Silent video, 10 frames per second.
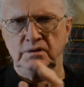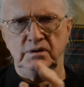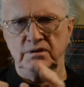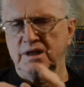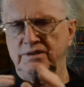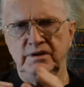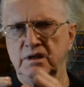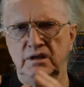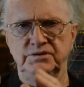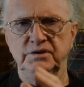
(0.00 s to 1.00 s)
And nothing
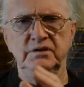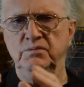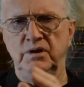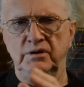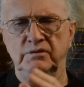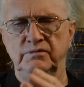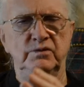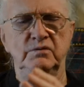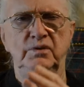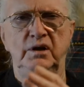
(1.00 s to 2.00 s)
else in the American
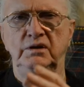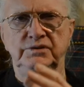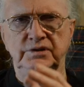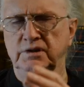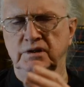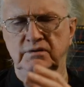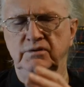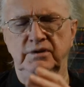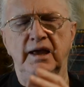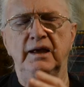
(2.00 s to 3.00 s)
foreign policy
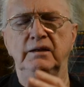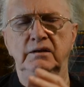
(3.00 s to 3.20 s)
delivered that.